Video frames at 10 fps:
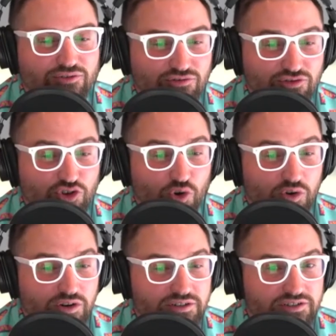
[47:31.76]

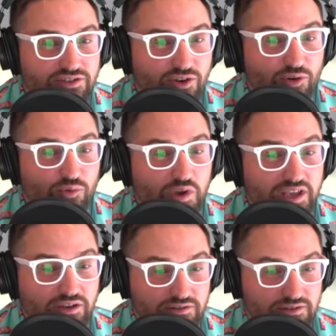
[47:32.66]
Doors or
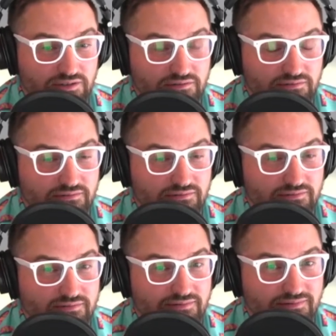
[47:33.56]
wheels?
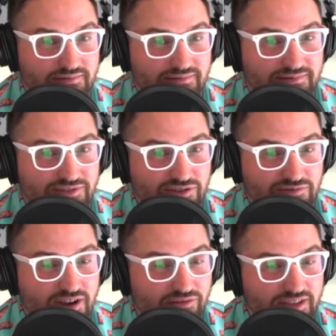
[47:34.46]
Do you
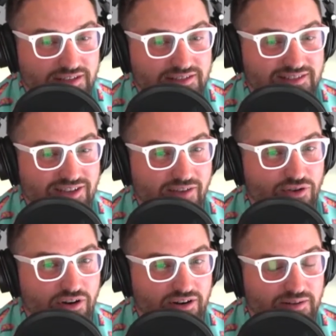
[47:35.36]
know this? Have you
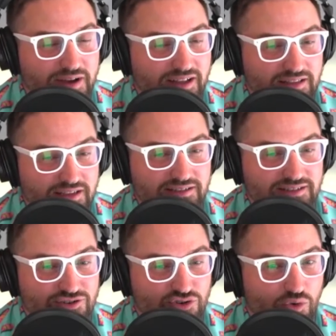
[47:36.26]
heard about this?
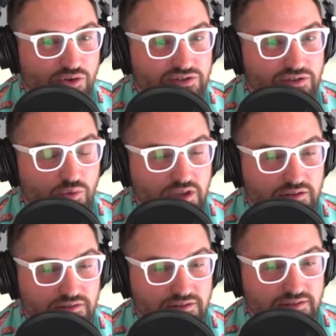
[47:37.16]
Doors or
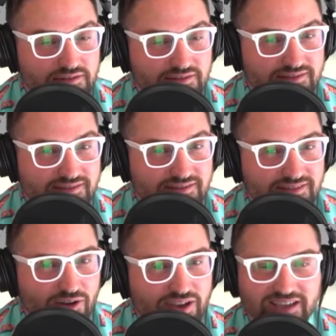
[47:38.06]
wheels?
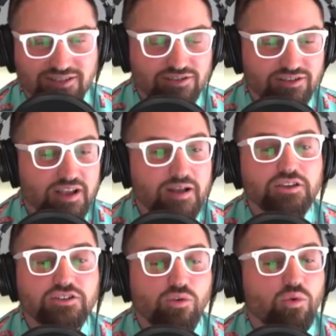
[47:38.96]
Okay,
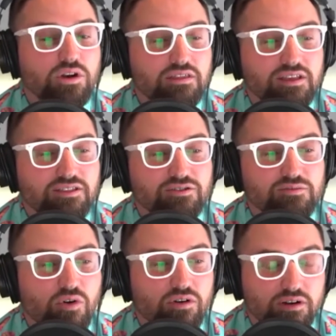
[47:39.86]
so what do you think there's
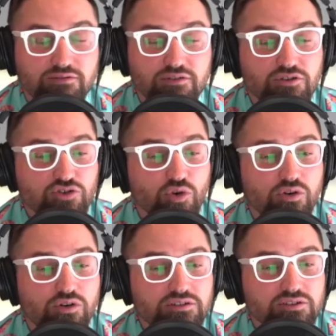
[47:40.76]
more of?
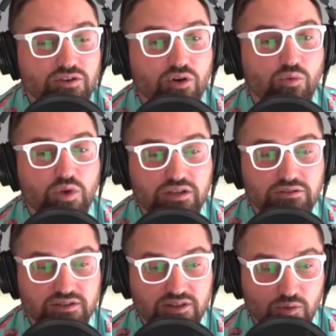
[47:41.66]
Doors or wheels
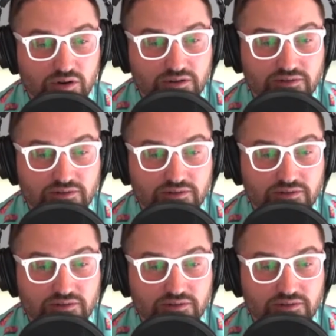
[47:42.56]
in the world?